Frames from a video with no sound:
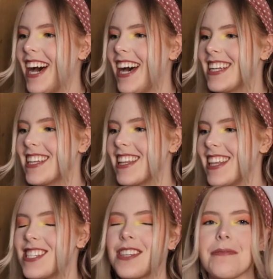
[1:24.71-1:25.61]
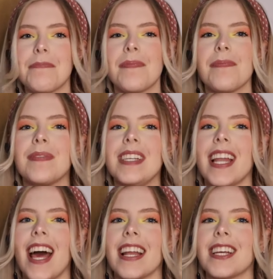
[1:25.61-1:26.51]
And then she
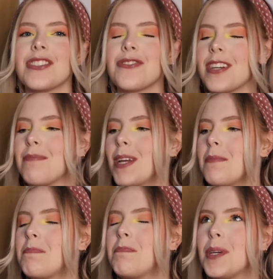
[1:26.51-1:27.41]
did an extremely